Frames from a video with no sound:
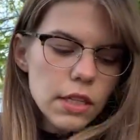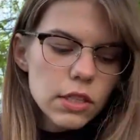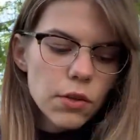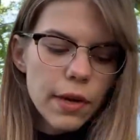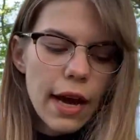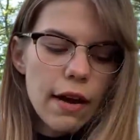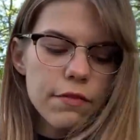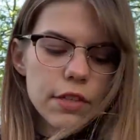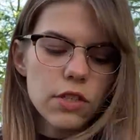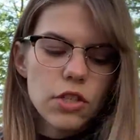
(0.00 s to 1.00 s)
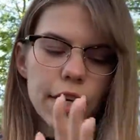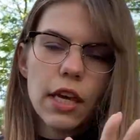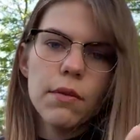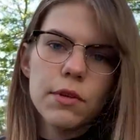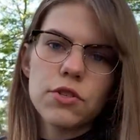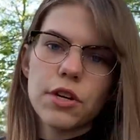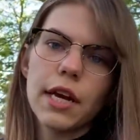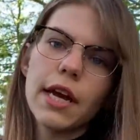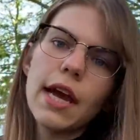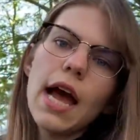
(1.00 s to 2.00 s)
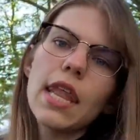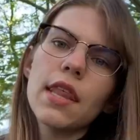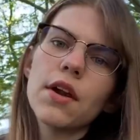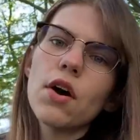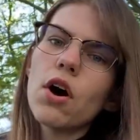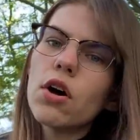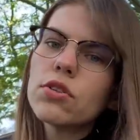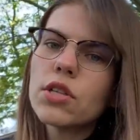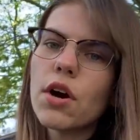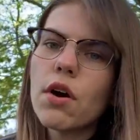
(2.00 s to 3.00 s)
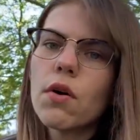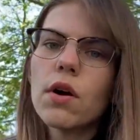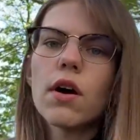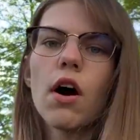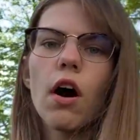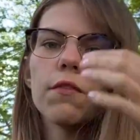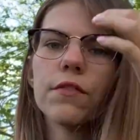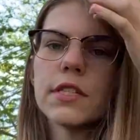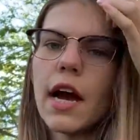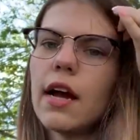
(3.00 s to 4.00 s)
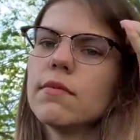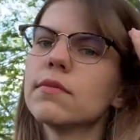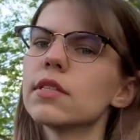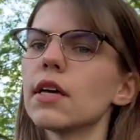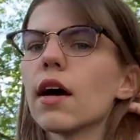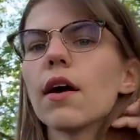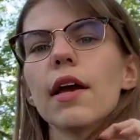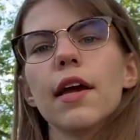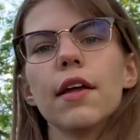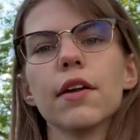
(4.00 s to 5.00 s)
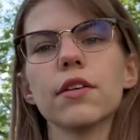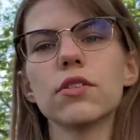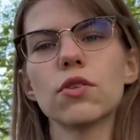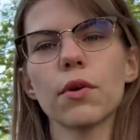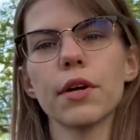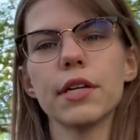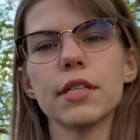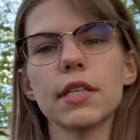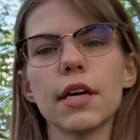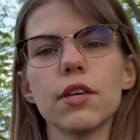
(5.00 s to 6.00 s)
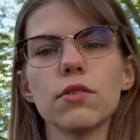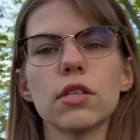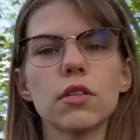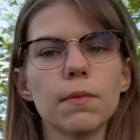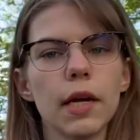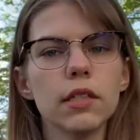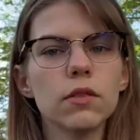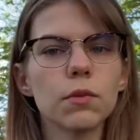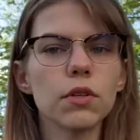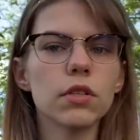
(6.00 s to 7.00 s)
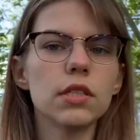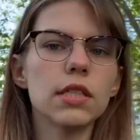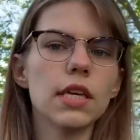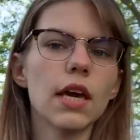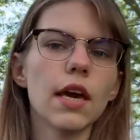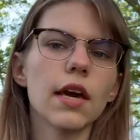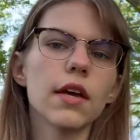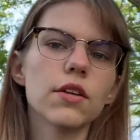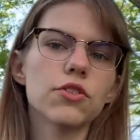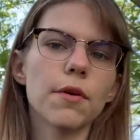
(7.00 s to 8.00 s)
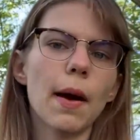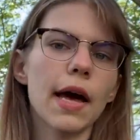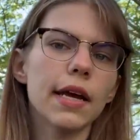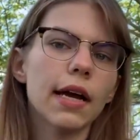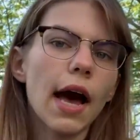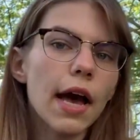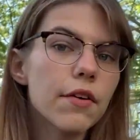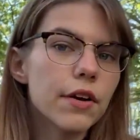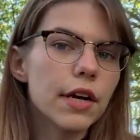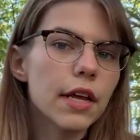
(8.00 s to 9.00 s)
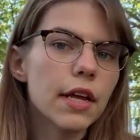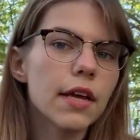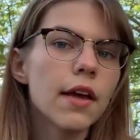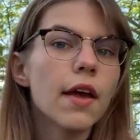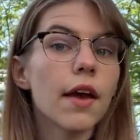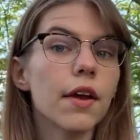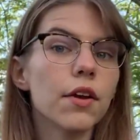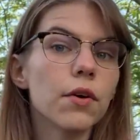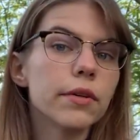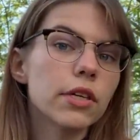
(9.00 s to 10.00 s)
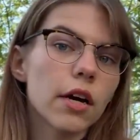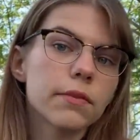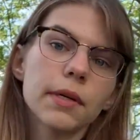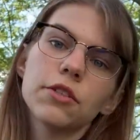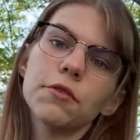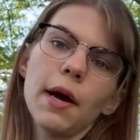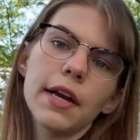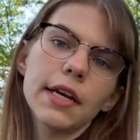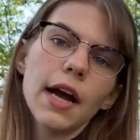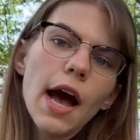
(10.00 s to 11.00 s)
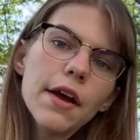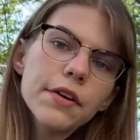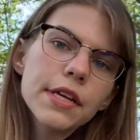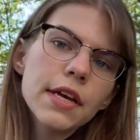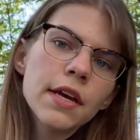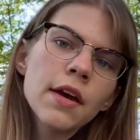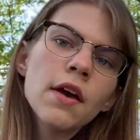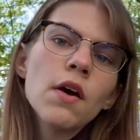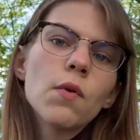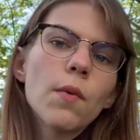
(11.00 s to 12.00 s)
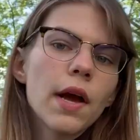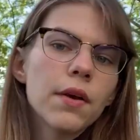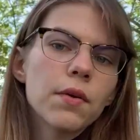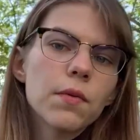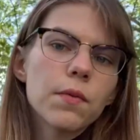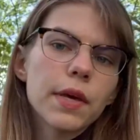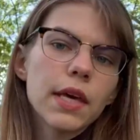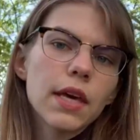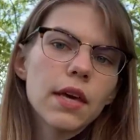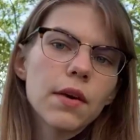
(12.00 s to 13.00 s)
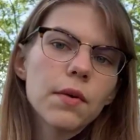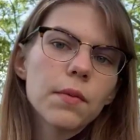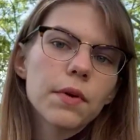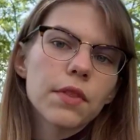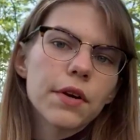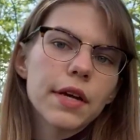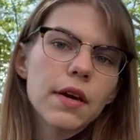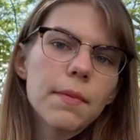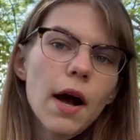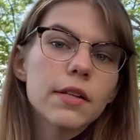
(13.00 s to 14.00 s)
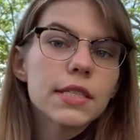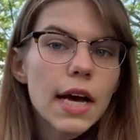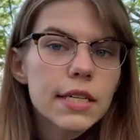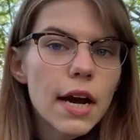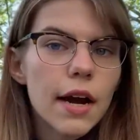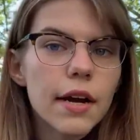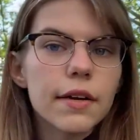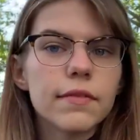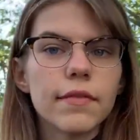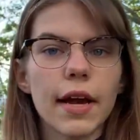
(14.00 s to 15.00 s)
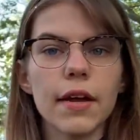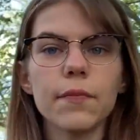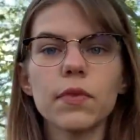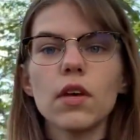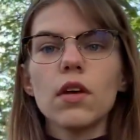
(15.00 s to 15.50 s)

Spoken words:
So we have this dark imagery, and then also oftentimes in stories that use suspense, we'll see dramatic irony. And I know we talked about dramatic irony when we were learning about satire, right?